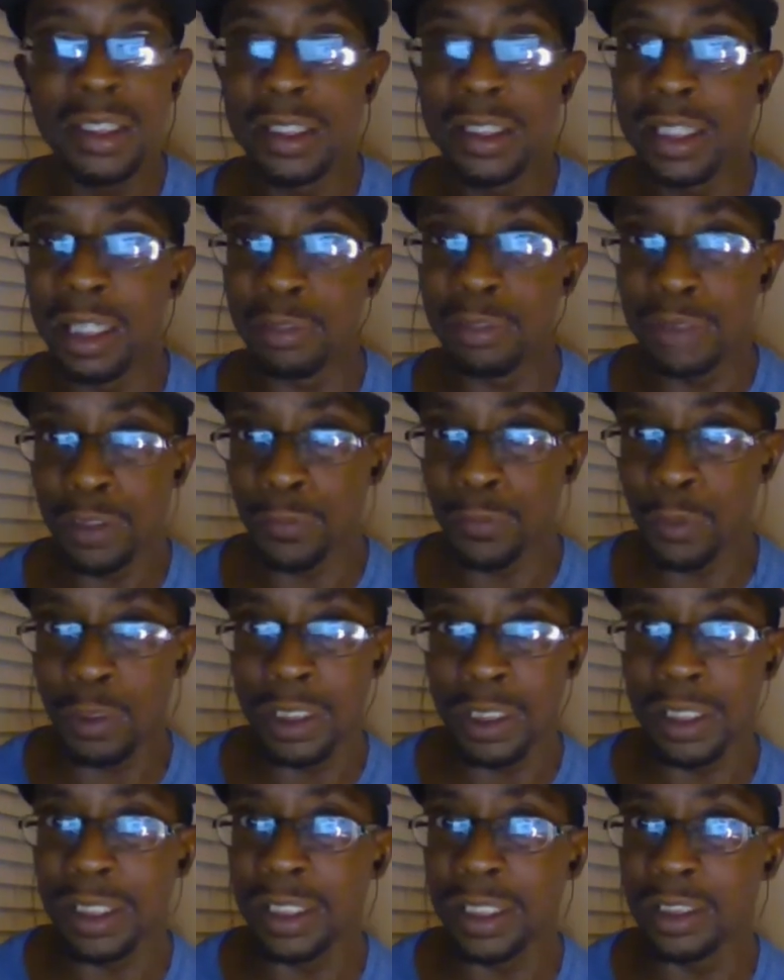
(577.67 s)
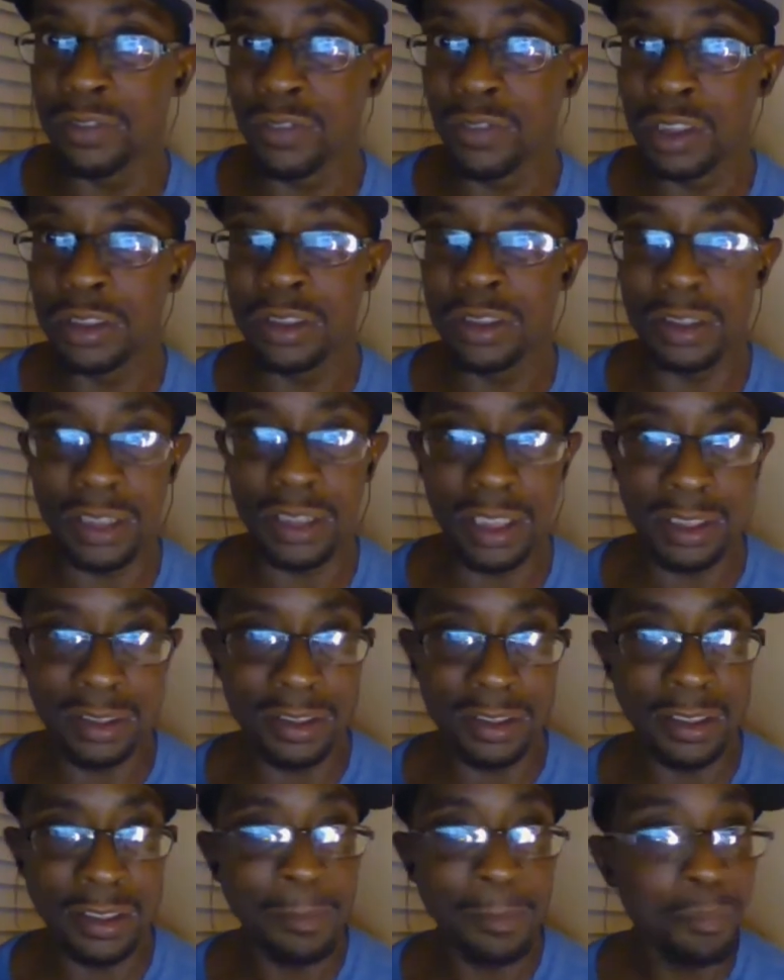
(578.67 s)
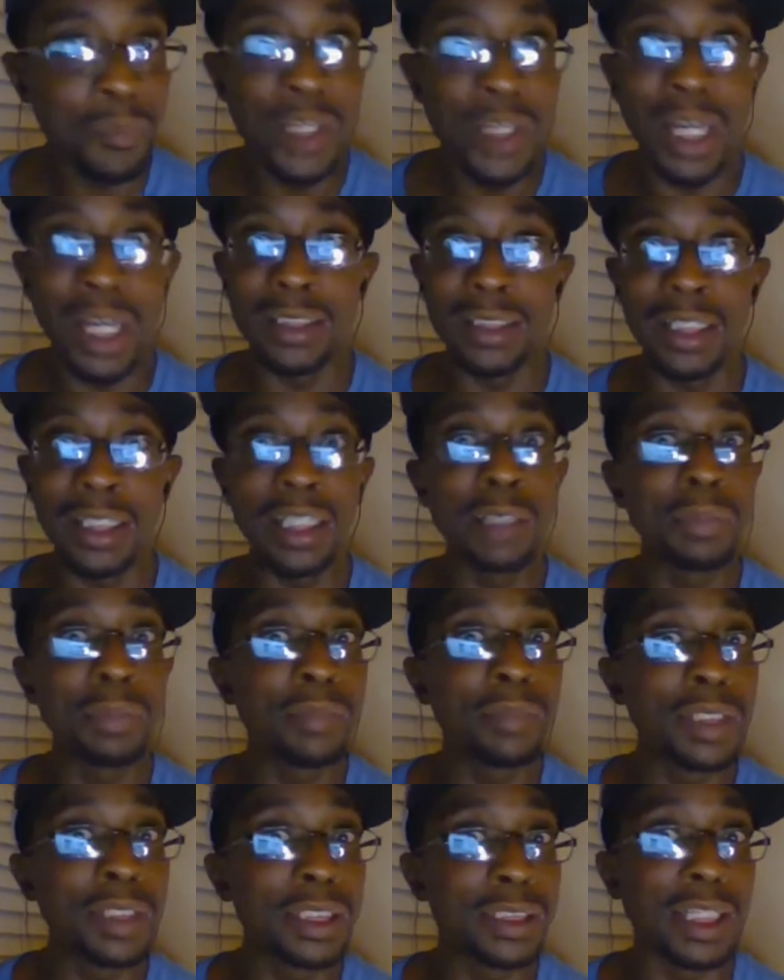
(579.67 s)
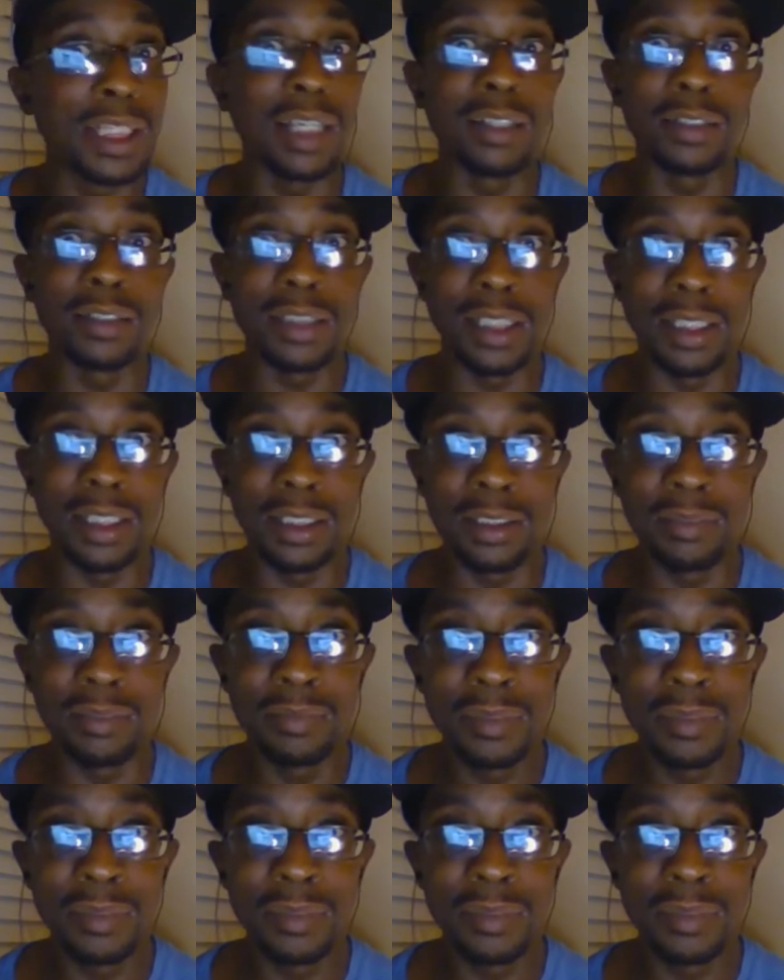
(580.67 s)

That was the 49ers versus Saints. I tell people this all the time.